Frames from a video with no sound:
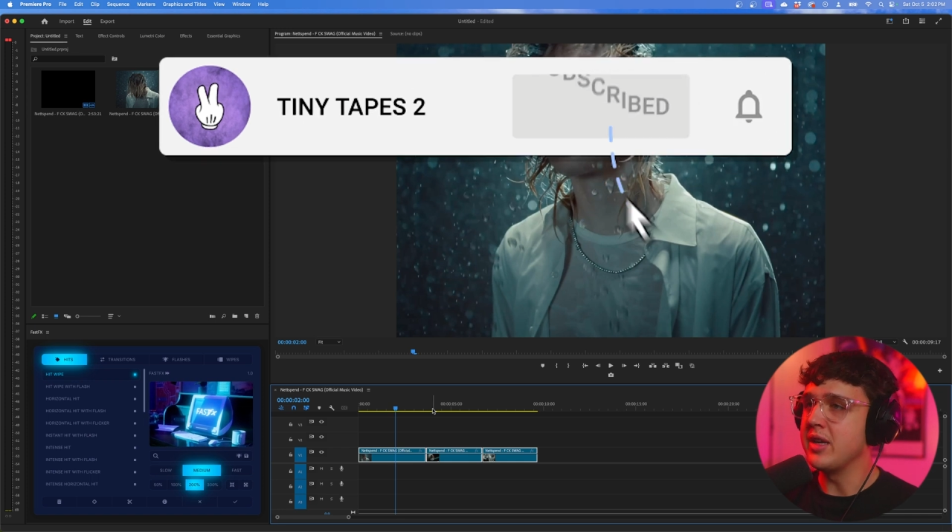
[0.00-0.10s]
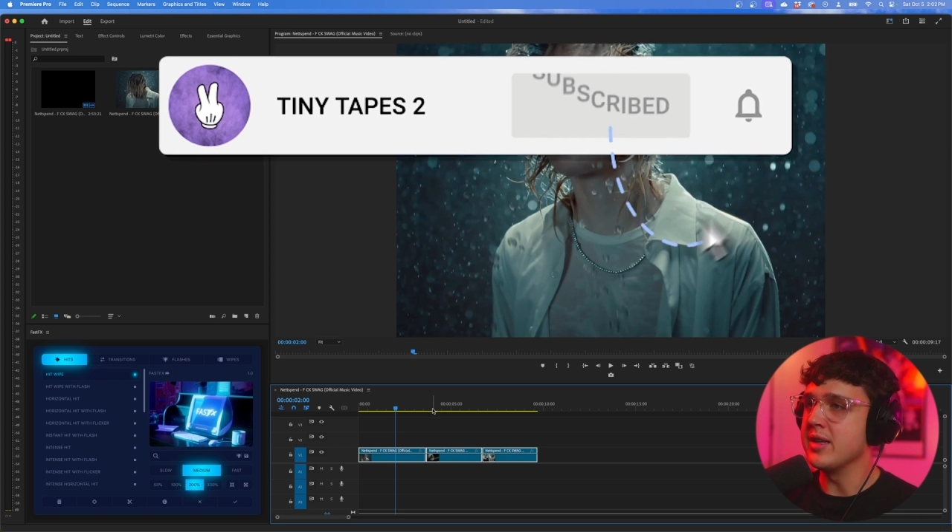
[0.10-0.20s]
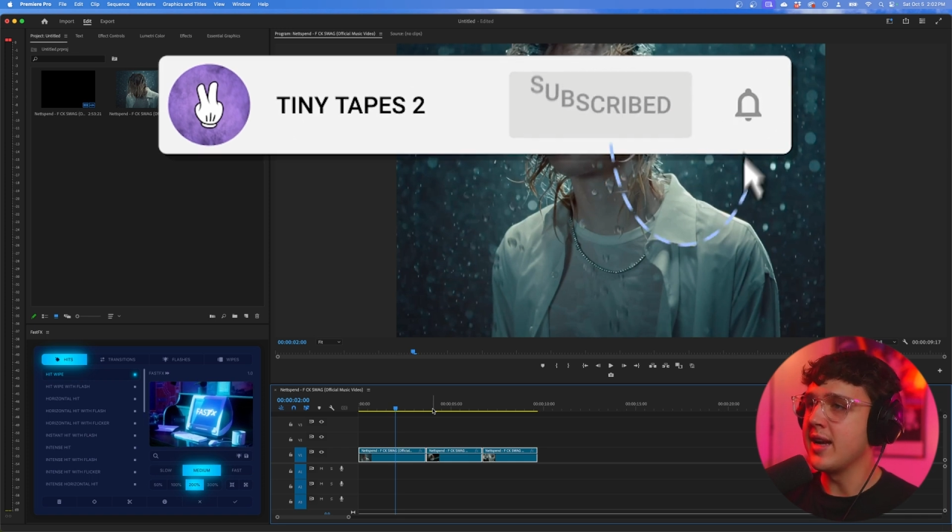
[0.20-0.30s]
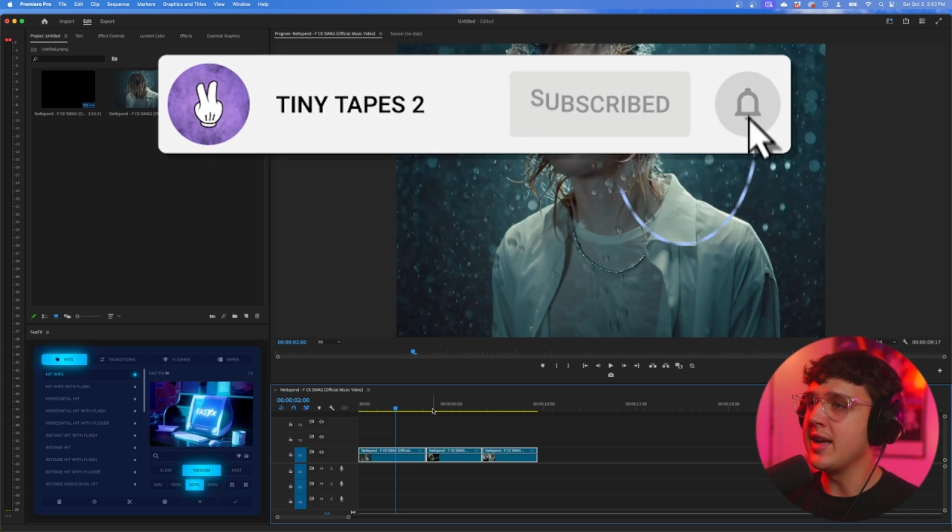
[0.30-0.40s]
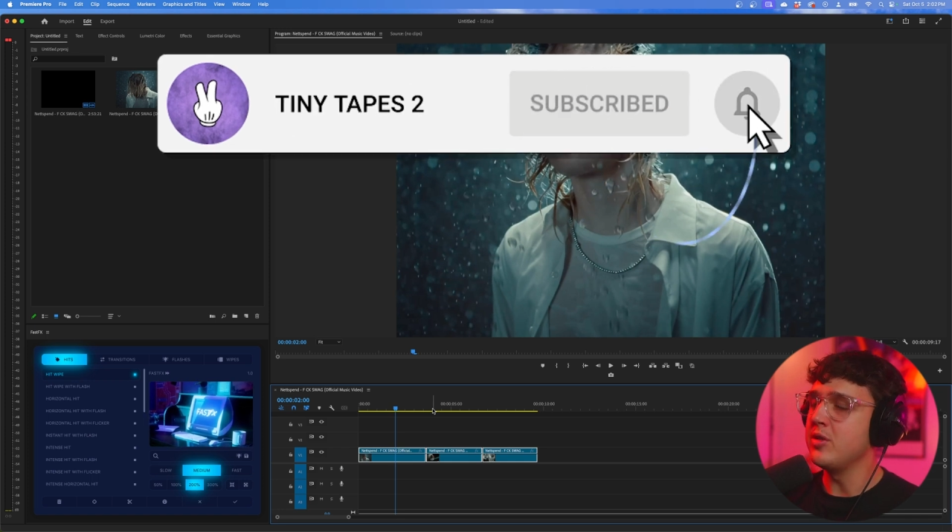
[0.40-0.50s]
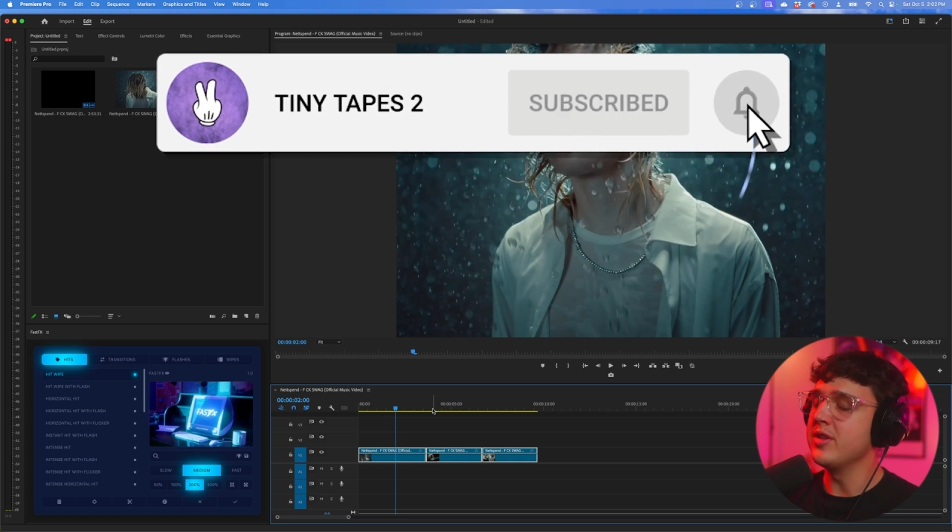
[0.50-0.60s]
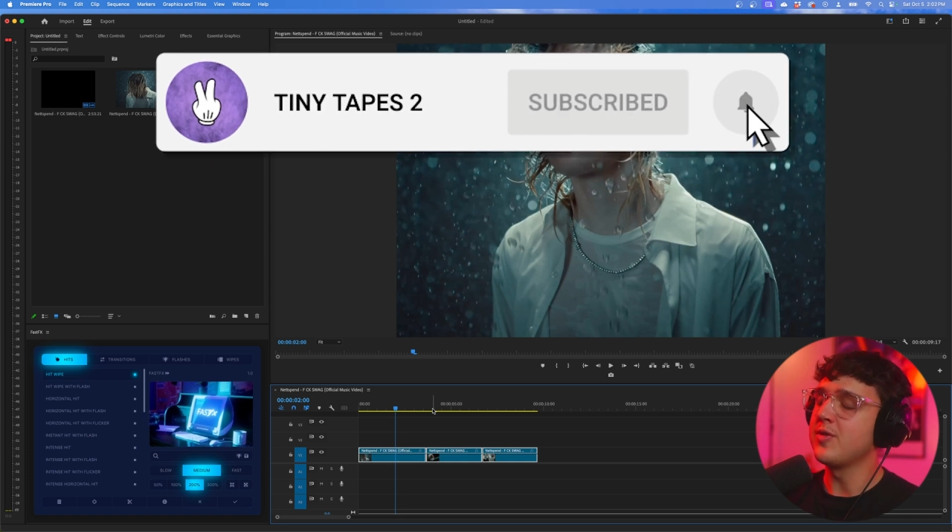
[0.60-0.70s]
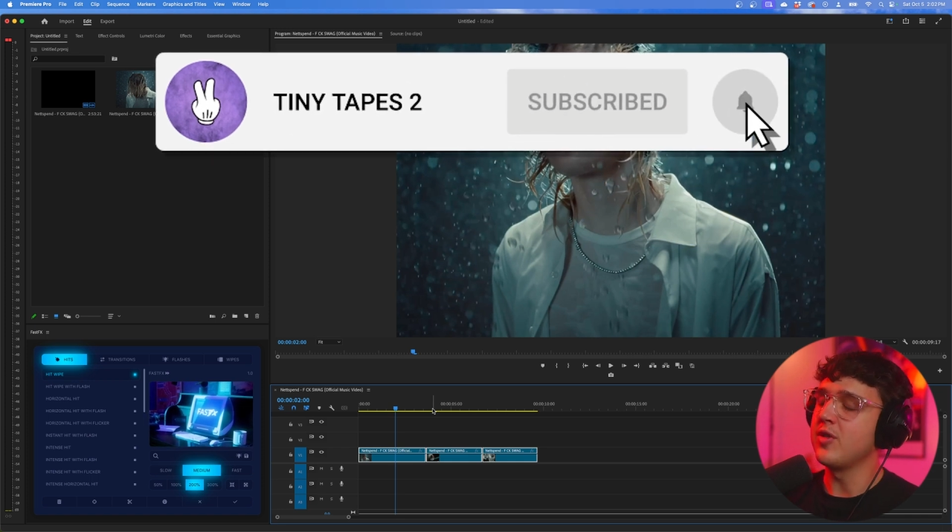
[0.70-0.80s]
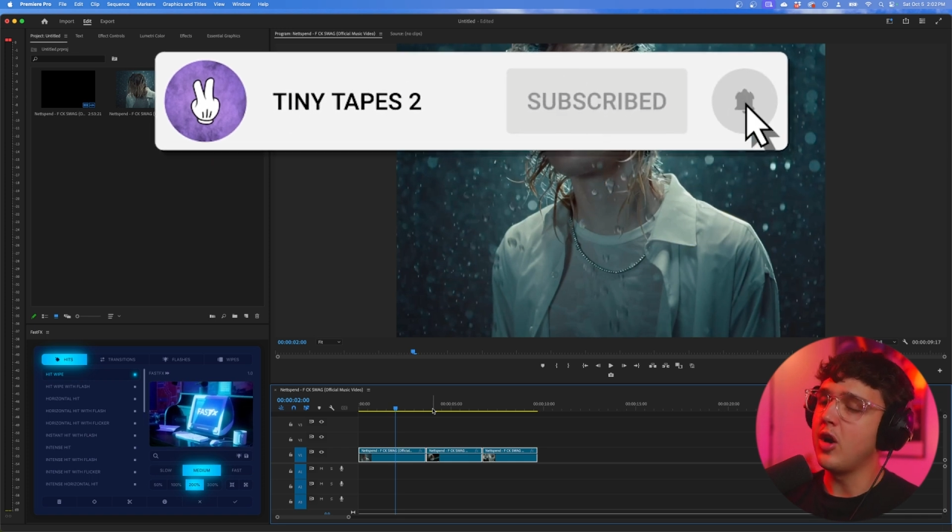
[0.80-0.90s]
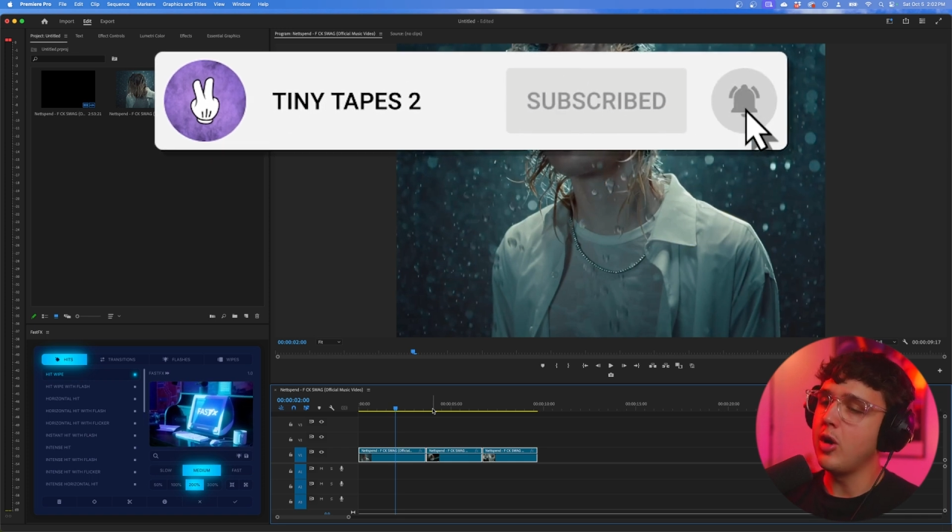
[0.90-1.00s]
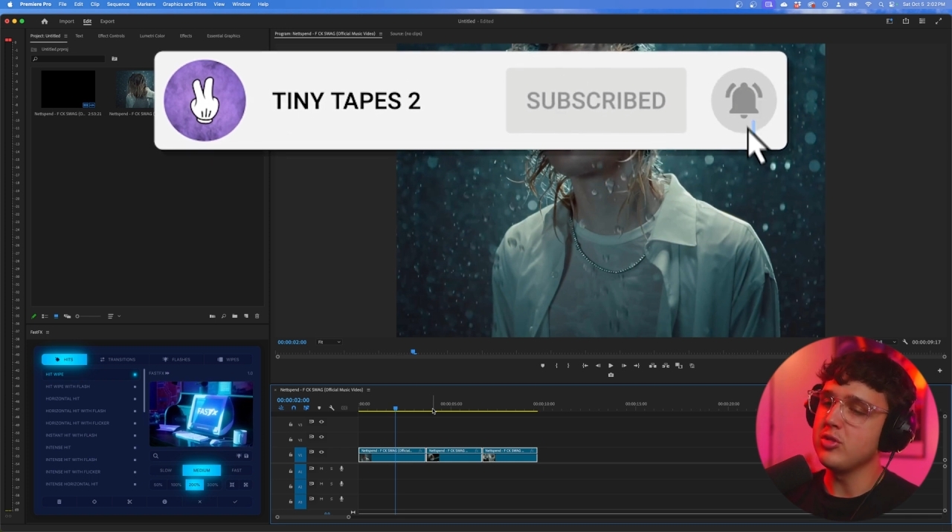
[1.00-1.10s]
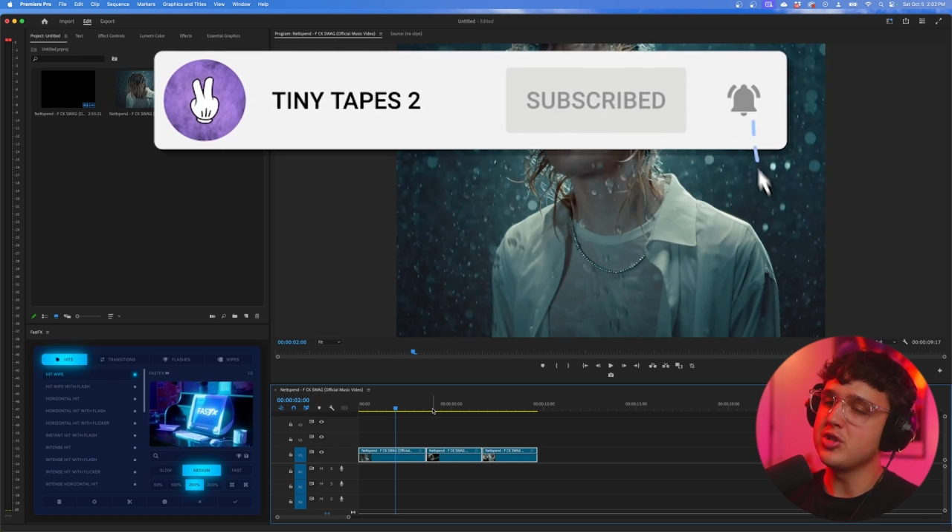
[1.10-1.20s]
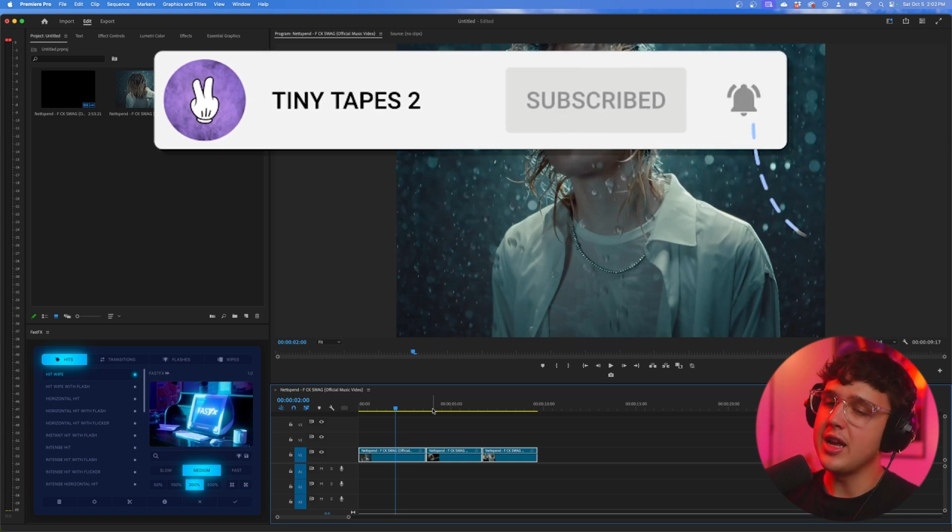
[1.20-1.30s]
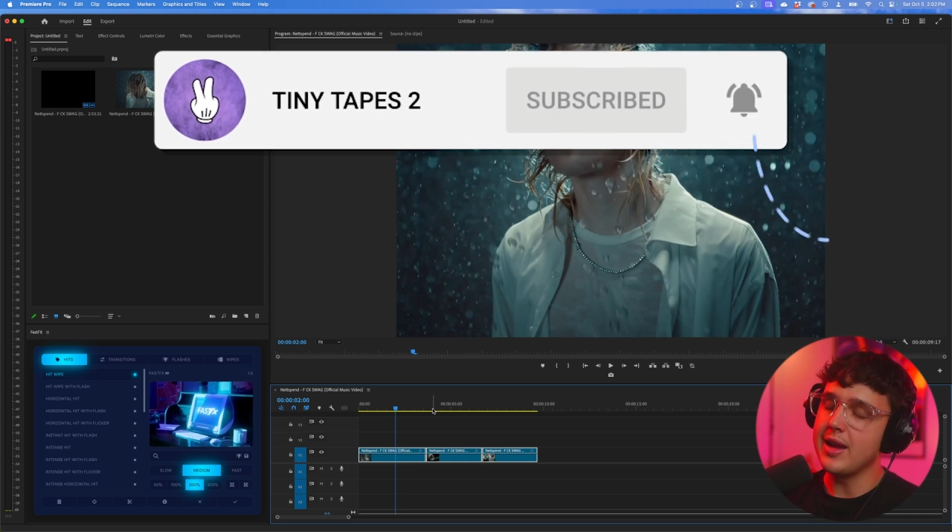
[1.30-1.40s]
because I do this for almost